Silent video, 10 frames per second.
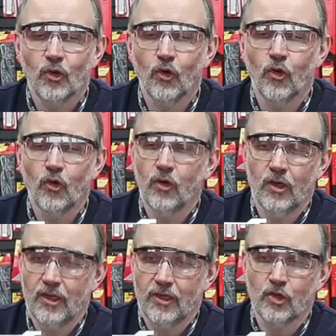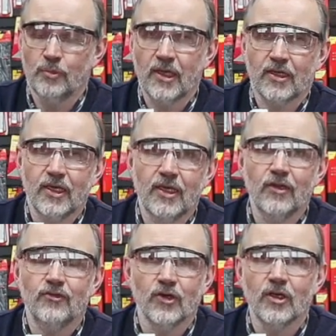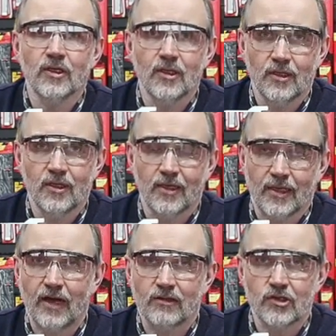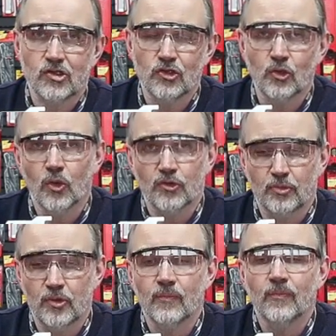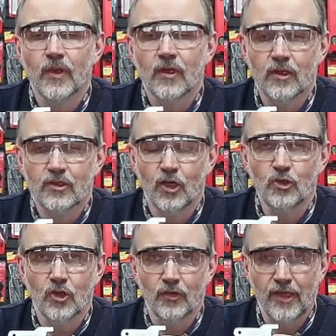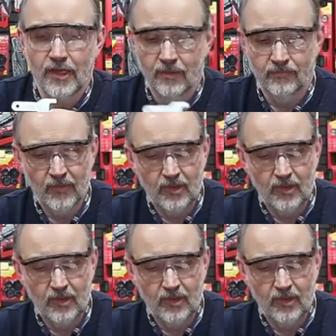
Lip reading: or it could be a key for a garage and you want to put a code on there.